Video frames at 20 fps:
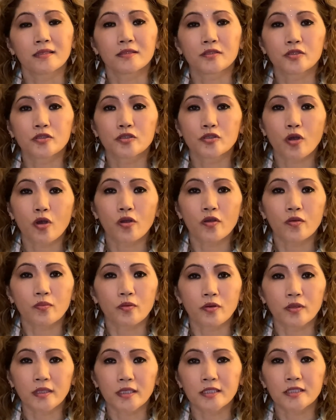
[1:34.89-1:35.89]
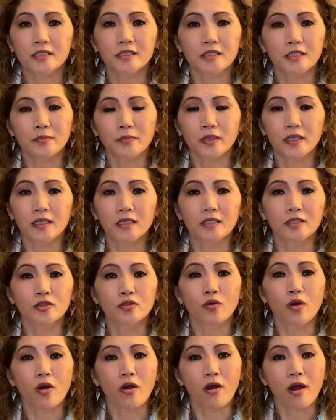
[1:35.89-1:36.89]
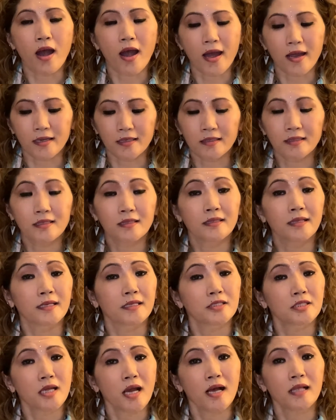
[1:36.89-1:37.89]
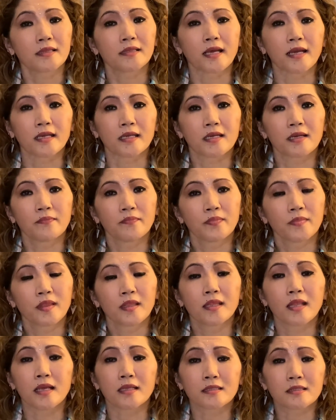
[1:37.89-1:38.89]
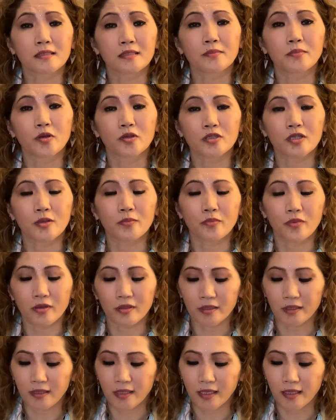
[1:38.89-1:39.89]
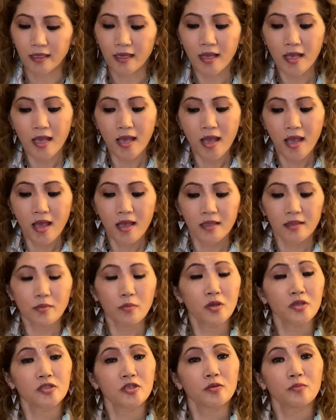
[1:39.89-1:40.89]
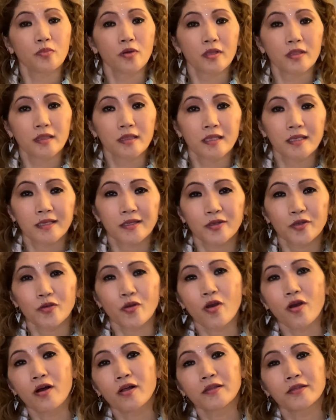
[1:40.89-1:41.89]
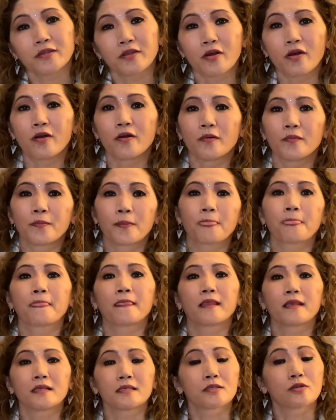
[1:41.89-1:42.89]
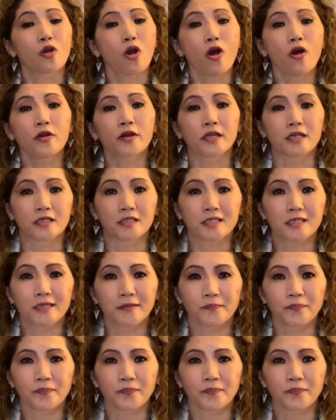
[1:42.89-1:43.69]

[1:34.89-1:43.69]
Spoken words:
joyful energy, bring into our heart, like childlike. That's the most important thing. The most important thing you all know is courage.